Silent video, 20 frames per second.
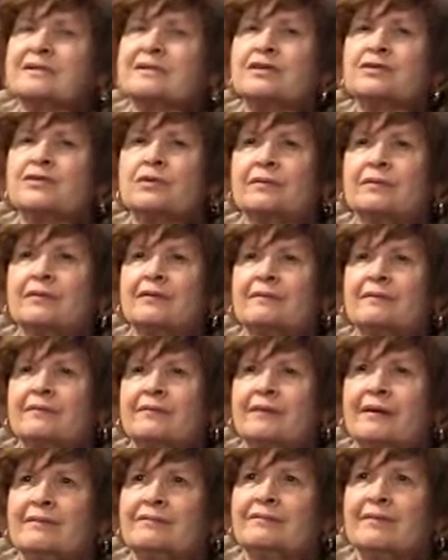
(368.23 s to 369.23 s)
Centro de
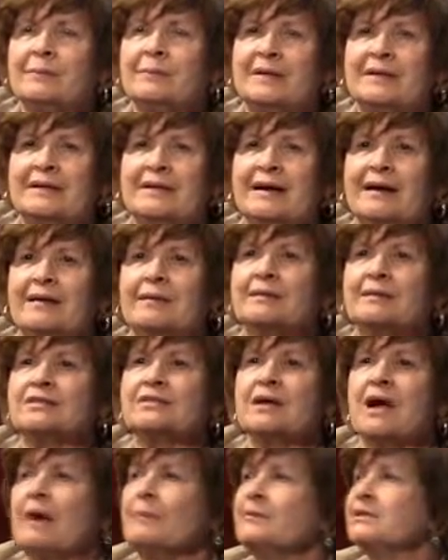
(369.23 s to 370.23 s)
la Familia,
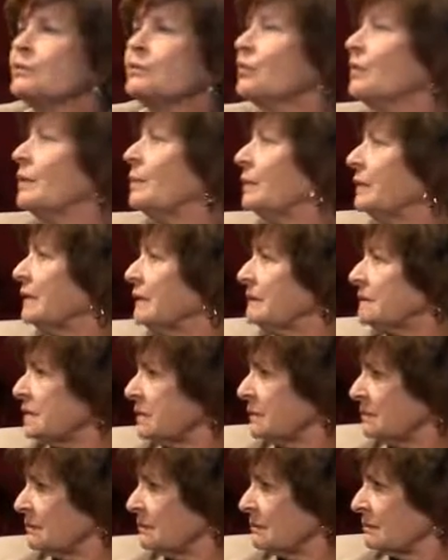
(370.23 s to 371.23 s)
jobs were
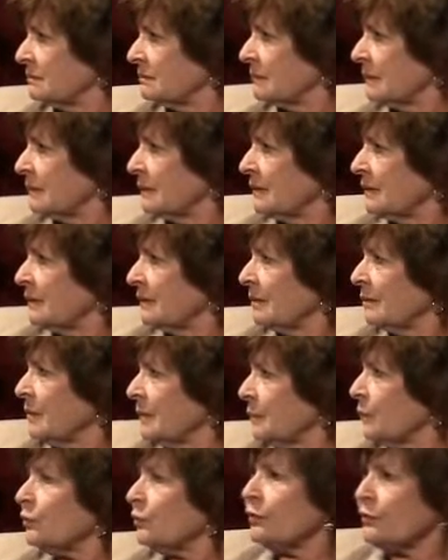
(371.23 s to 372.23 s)
aplenty.
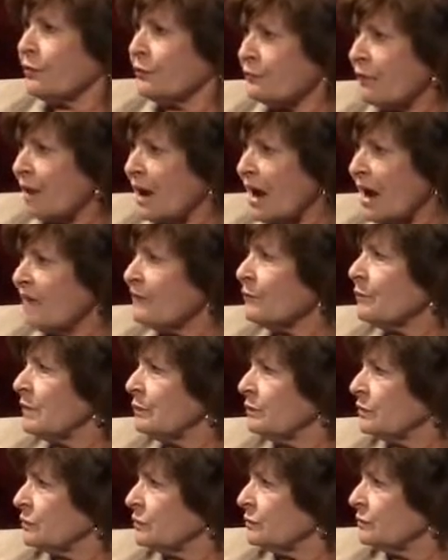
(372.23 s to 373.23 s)
People could thrive,
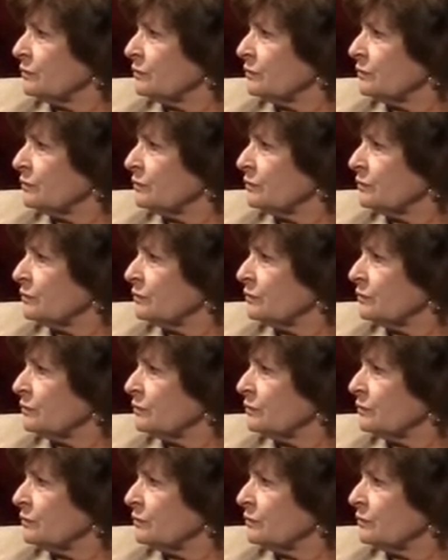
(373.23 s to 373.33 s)
people could